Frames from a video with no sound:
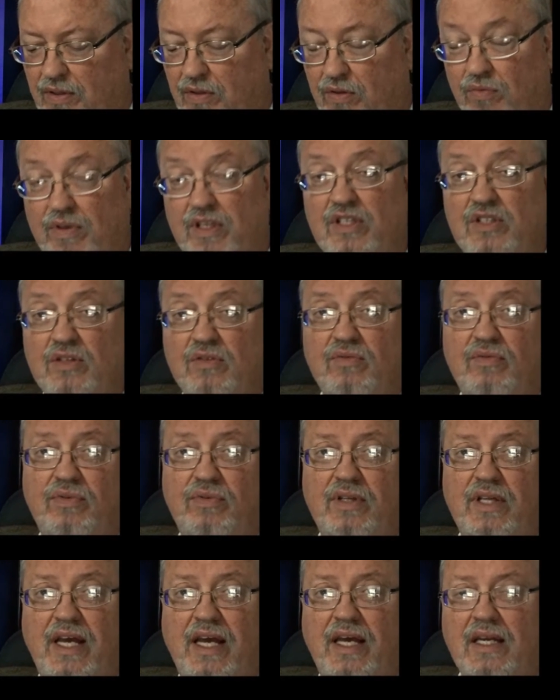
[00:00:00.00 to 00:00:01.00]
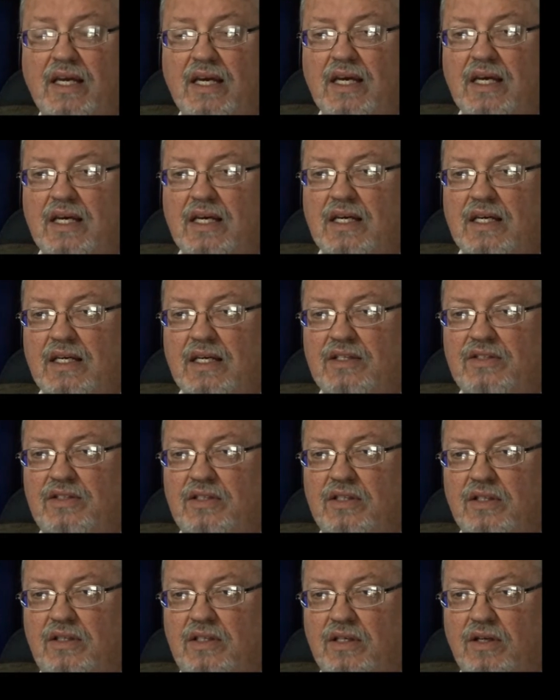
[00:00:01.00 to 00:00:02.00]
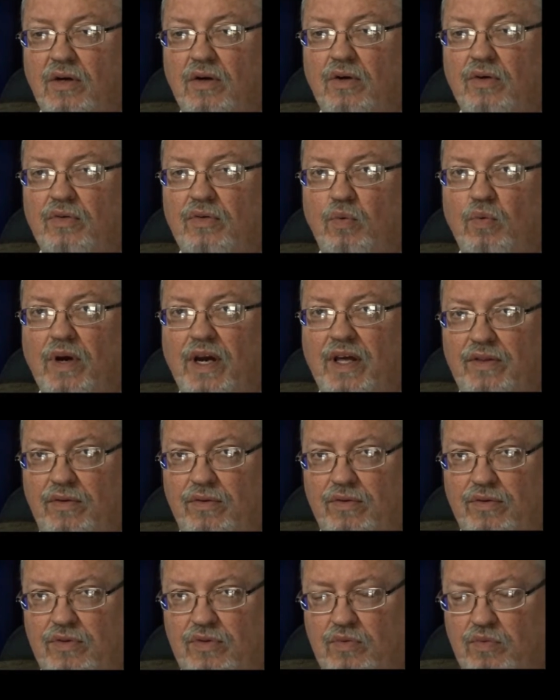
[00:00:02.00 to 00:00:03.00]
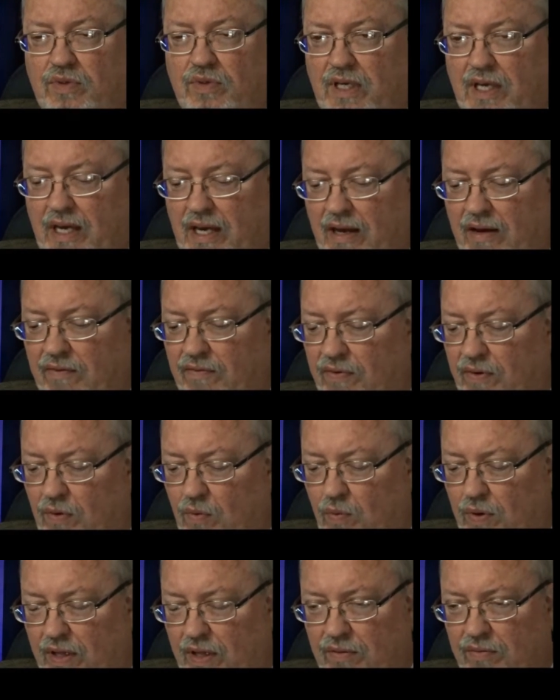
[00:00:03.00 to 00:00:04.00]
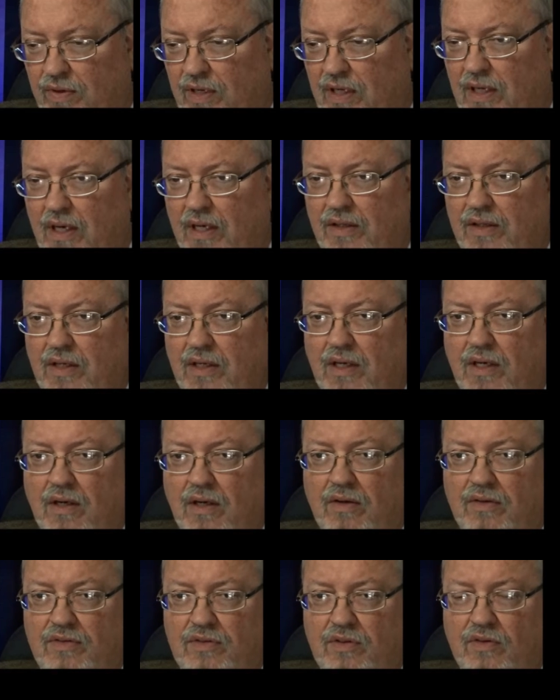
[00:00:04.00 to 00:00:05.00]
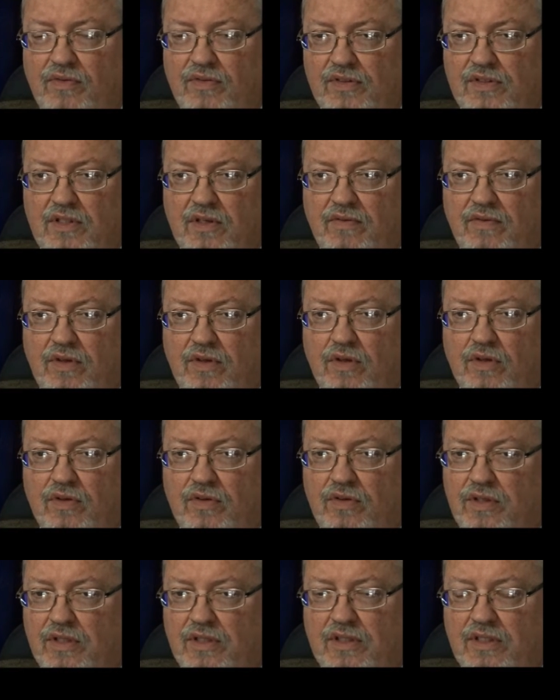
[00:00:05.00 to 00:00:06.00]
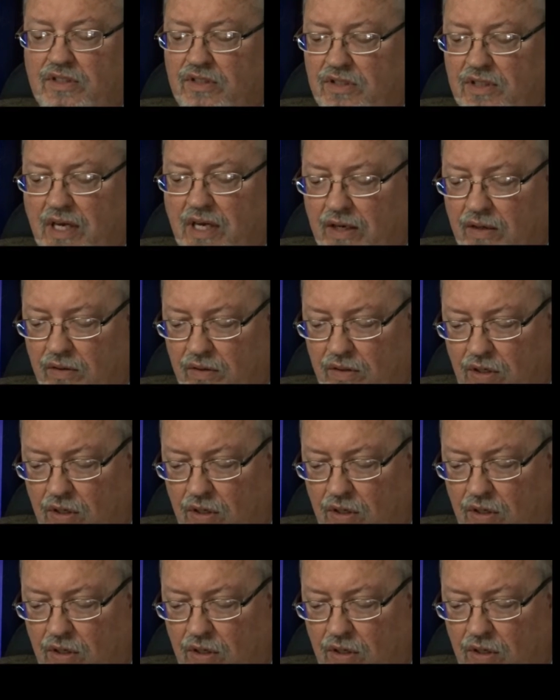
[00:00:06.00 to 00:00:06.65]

And the reason for that is that the Earth weathers. We have weathering on the surface of the Earth that does not